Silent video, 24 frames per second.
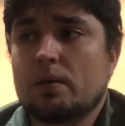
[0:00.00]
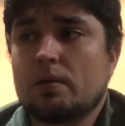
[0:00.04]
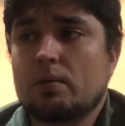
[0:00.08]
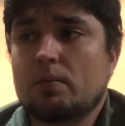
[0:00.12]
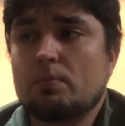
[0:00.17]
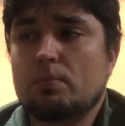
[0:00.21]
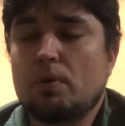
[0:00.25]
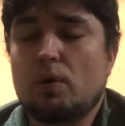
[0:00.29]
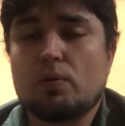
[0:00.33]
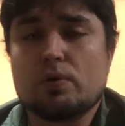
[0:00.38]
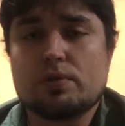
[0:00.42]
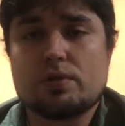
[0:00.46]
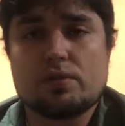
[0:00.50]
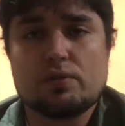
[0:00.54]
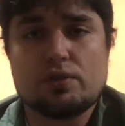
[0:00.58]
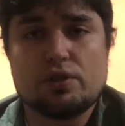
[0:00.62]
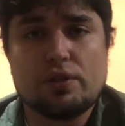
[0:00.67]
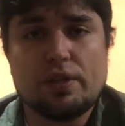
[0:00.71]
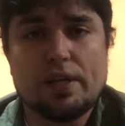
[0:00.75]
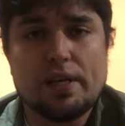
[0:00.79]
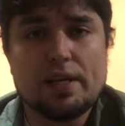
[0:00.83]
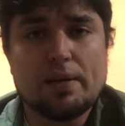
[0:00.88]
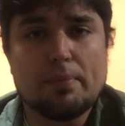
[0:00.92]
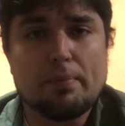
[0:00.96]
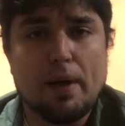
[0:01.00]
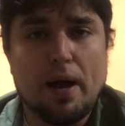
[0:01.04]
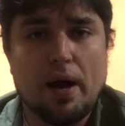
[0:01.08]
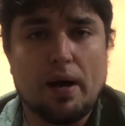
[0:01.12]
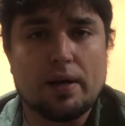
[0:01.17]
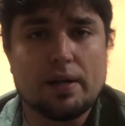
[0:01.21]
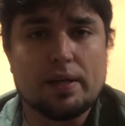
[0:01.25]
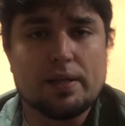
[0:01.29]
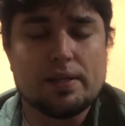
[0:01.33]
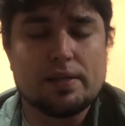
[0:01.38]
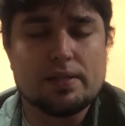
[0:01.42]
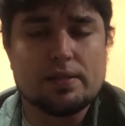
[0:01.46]
what's unique
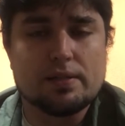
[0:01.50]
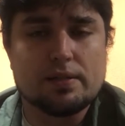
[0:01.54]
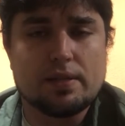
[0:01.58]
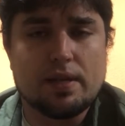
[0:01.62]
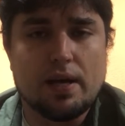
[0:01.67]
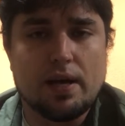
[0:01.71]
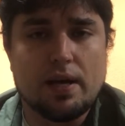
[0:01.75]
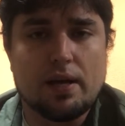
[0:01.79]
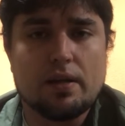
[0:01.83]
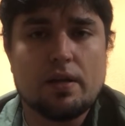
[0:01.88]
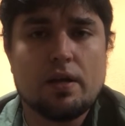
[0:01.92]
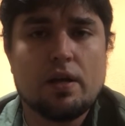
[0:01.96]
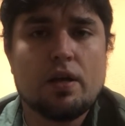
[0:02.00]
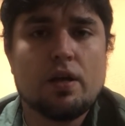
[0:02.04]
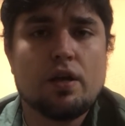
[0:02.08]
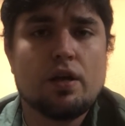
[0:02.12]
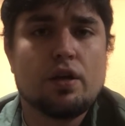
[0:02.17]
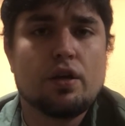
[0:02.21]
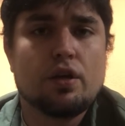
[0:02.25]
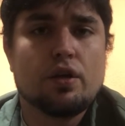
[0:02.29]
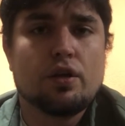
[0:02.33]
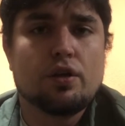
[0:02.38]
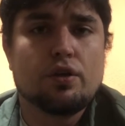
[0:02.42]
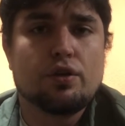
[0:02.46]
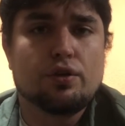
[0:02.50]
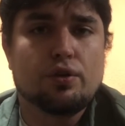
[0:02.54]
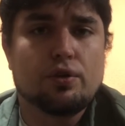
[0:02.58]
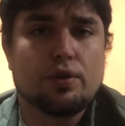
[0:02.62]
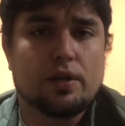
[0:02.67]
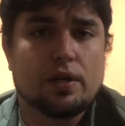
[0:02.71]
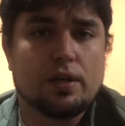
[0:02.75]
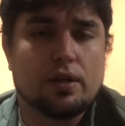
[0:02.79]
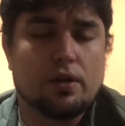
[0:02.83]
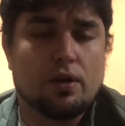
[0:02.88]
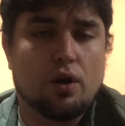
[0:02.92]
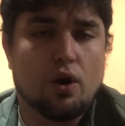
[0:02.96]
about it is that you
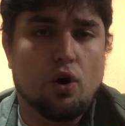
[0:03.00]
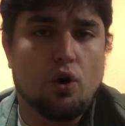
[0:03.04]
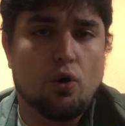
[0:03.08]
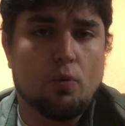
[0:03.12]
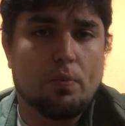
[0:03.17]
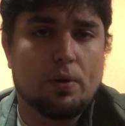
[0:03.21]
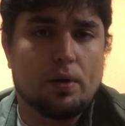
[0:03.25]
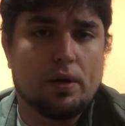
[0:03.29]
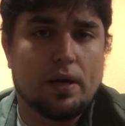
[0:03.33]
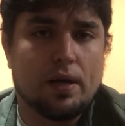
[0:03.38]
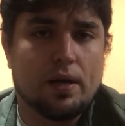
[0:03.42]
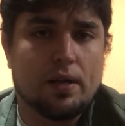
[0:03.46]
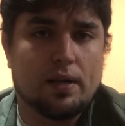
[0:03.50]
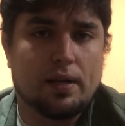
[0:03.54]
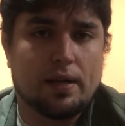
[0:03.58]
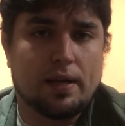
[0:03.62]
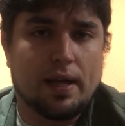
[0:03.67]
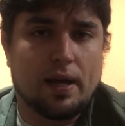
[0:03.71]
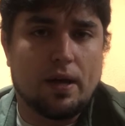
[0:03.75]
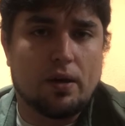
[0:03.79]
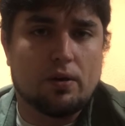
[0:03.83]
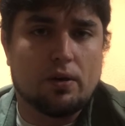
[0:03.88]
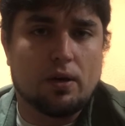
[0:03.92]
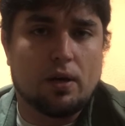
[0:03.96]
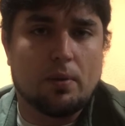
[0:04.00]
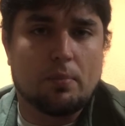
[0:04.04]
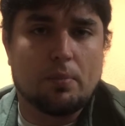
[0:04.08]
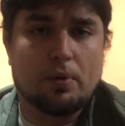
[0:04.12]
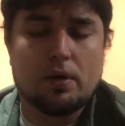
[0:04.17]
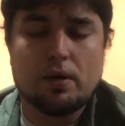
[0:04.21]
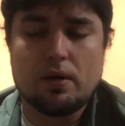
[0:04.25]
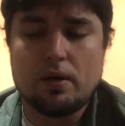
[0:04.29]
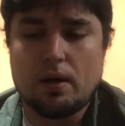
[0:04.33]
can open an account up